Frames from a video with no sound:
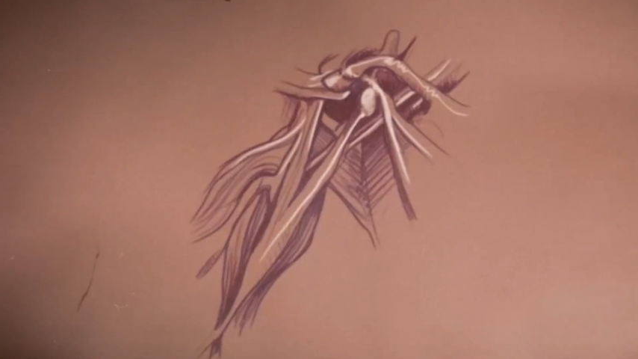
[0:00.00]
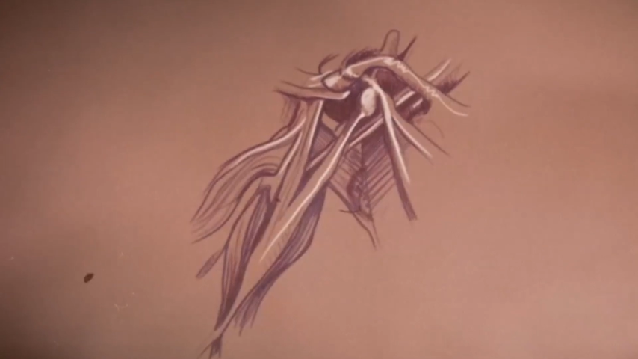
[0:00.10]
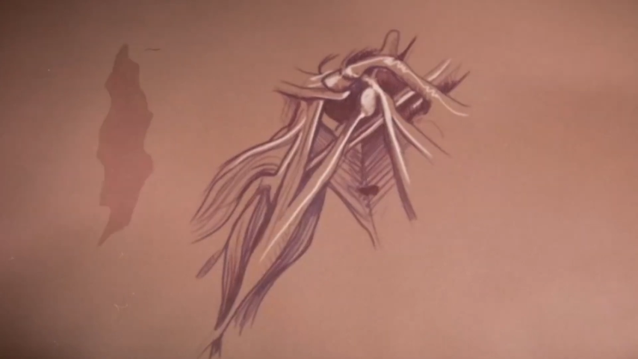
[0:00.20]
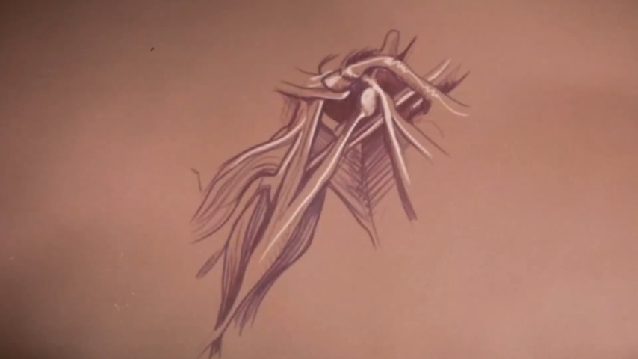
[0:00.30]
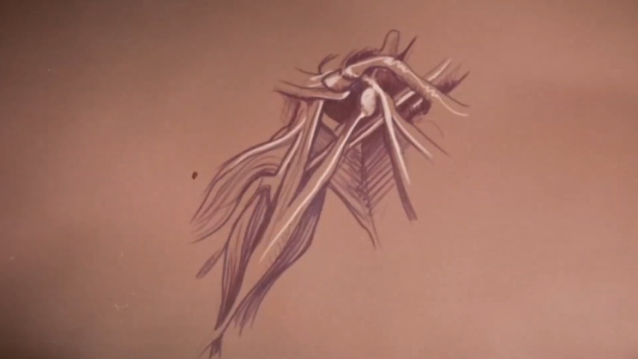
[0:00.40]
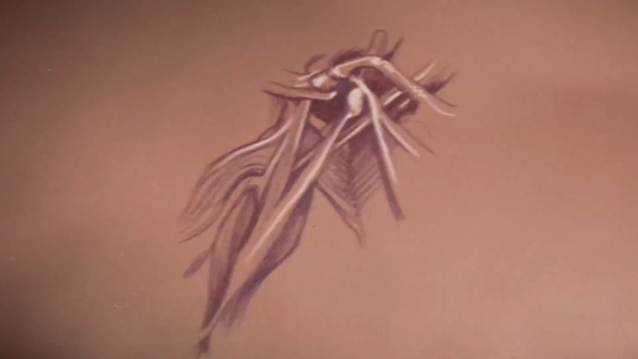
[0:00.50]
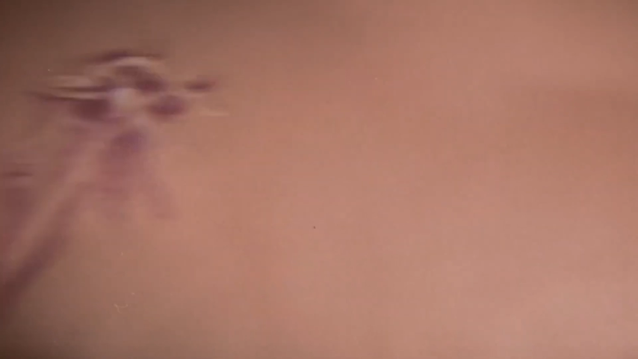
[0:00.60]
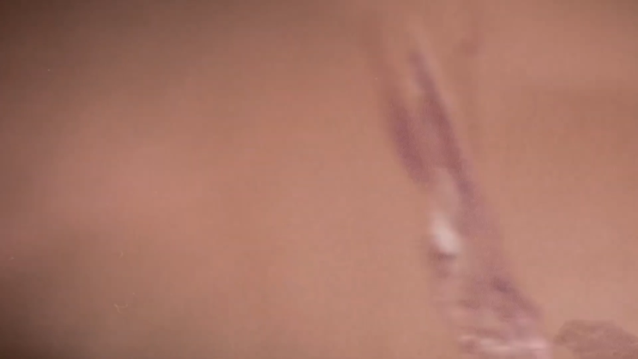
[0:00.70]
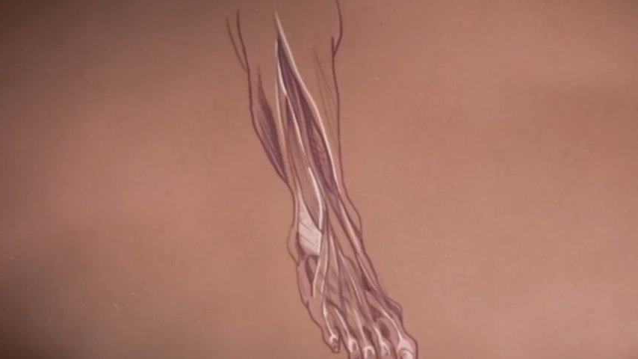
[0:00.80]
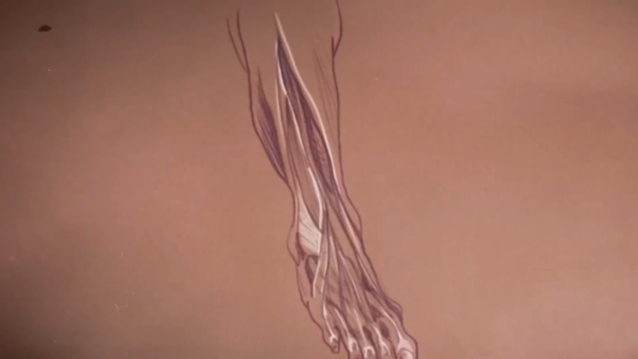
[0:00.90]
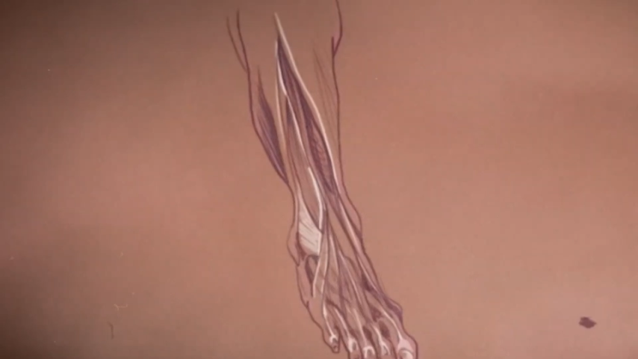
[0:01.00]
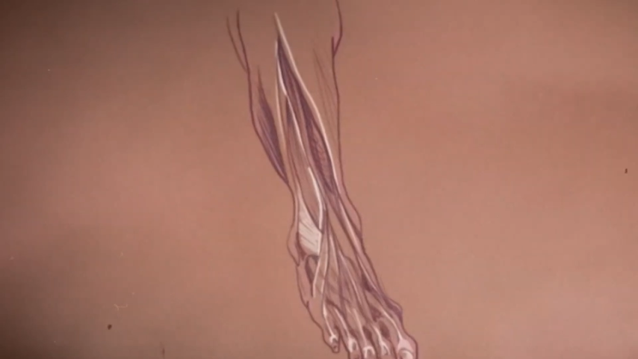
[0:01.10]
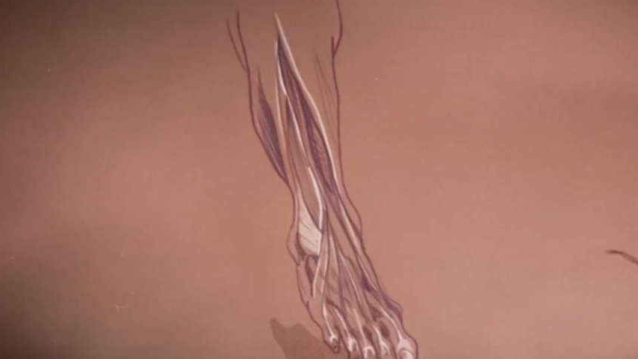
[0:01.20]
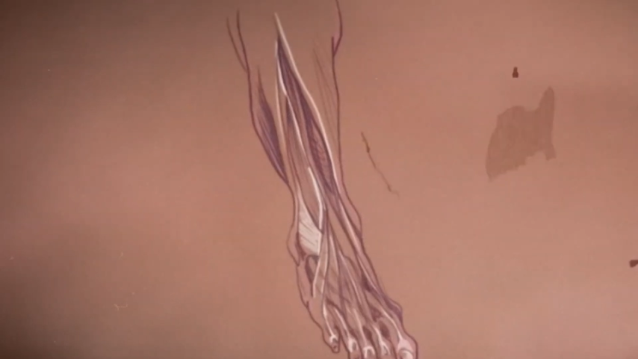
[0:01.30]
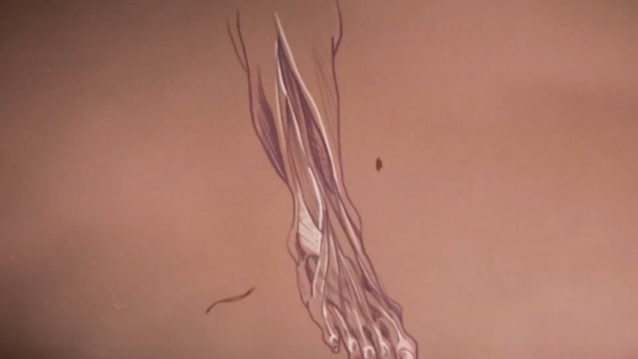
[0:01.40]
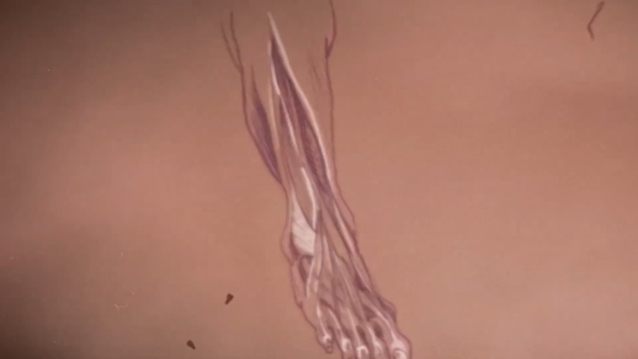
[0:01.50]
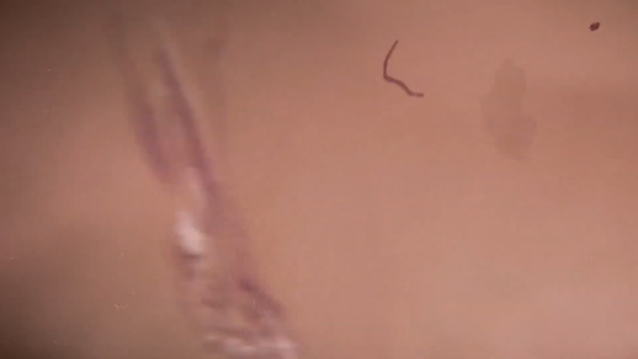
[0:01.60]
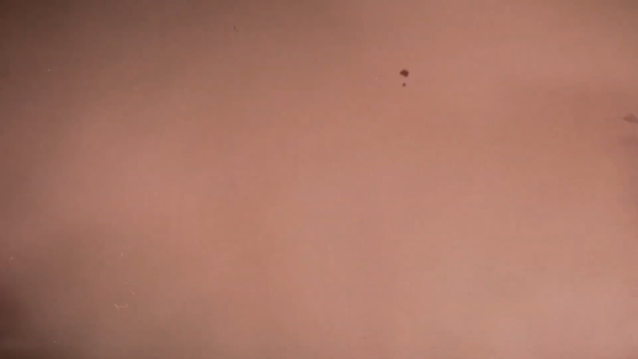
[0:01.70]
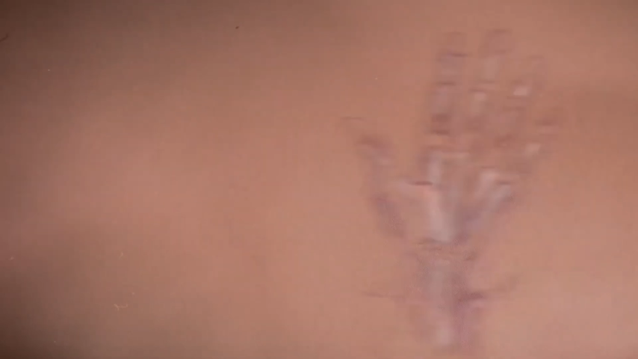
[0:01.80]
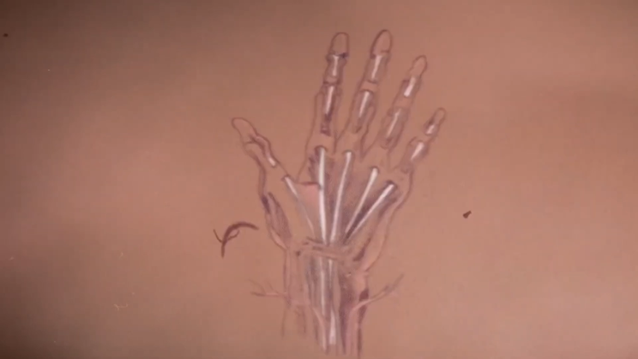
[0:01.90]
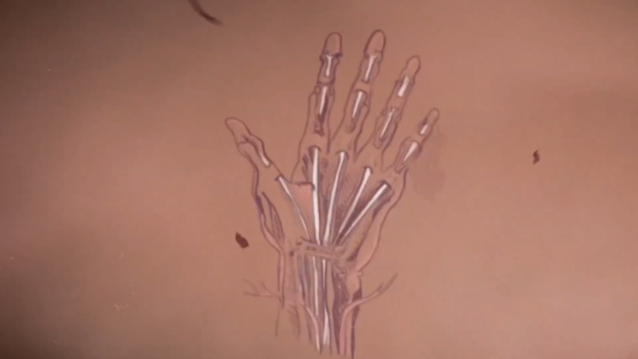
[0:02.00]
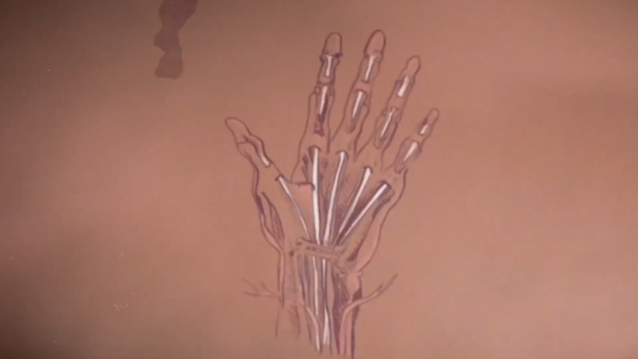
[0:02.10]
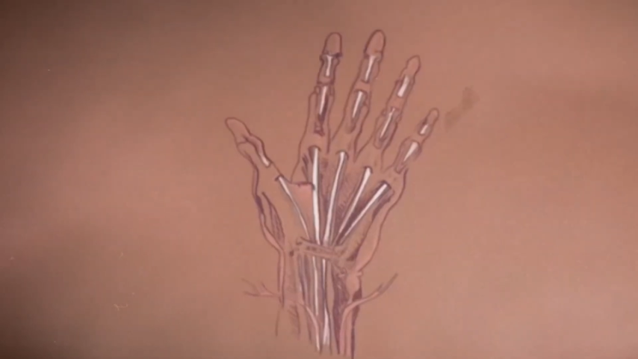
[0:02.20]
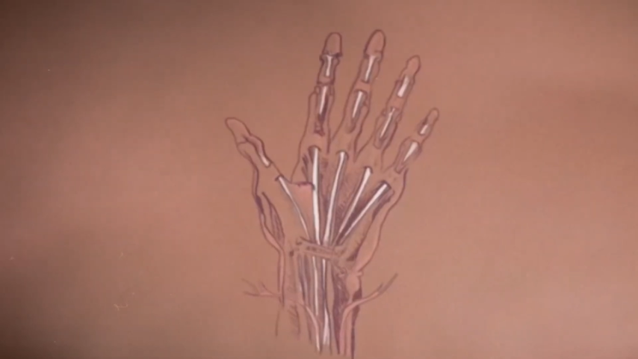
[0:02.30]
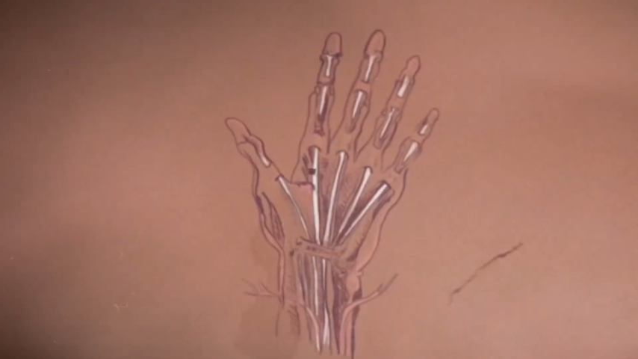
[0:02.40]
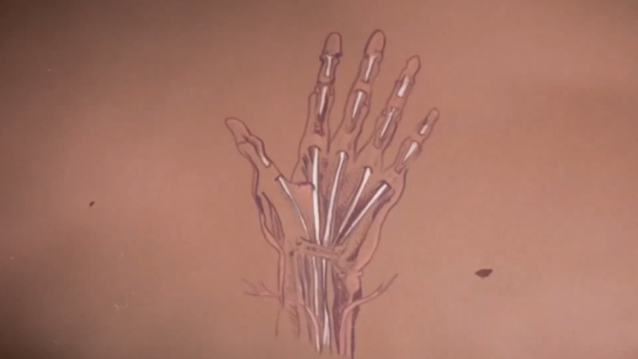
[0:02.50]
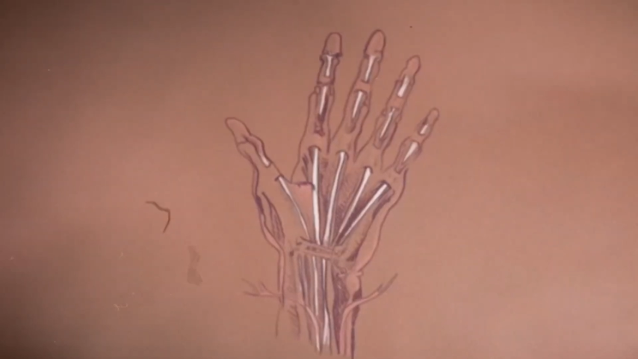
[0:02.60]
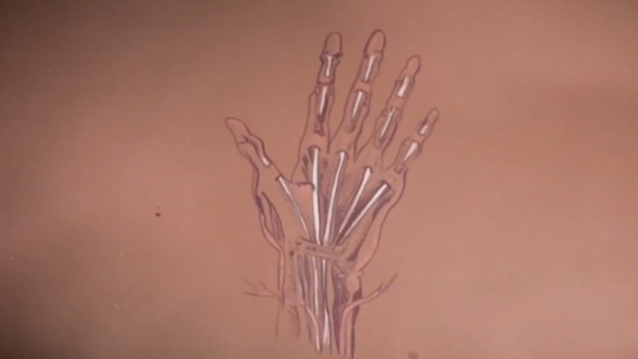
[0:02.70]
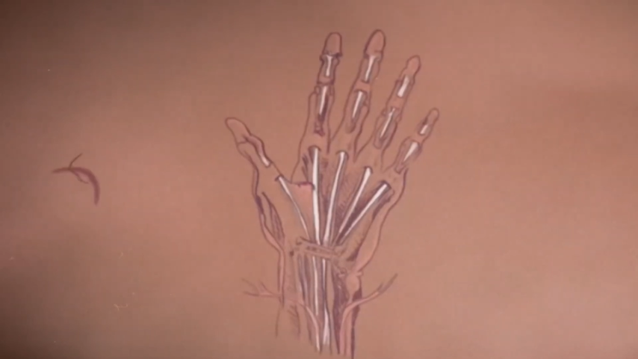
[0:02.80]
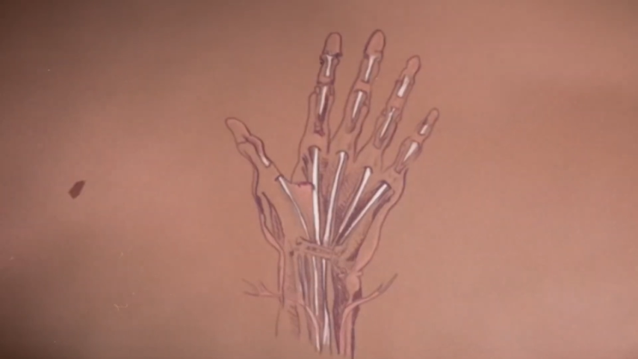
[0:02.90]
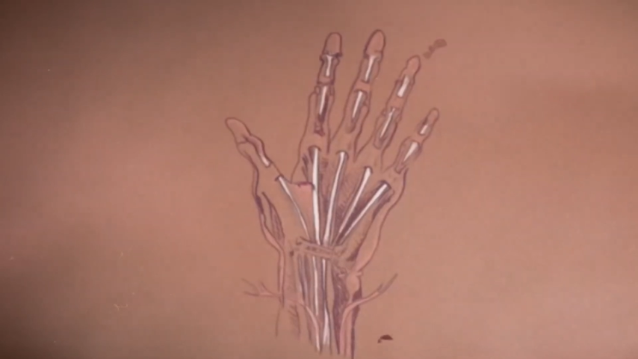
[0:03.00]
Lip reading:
[unreadable: no face in view]